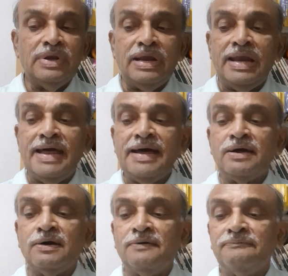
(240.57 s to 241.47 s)

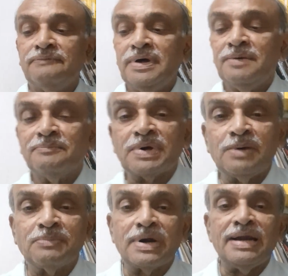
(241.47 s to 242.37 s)
lack of
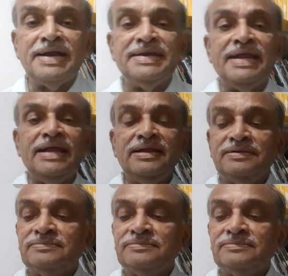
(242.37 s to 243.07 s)
proper lighting,